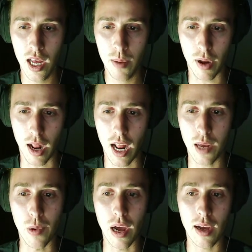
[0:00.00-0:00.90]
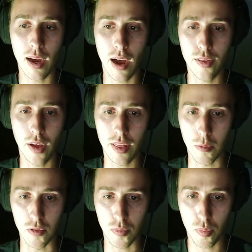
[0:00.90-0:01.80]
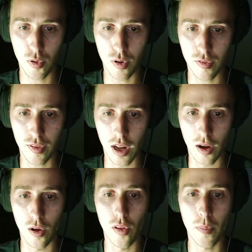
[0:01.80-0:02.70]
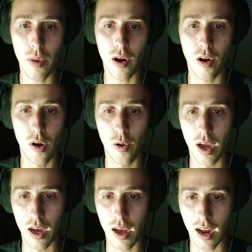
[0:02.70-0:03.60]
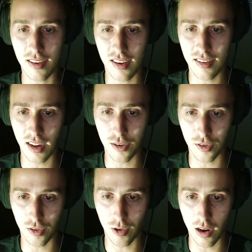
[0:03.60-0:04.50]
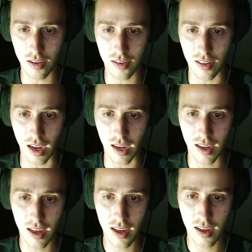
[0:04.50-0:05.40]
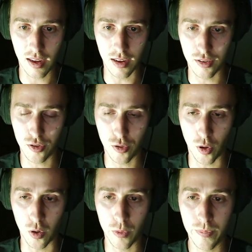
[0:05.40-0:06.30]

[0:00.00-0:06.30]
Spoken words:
But anyway, I thought that was proof that all the paranoia existential crisis thing is true.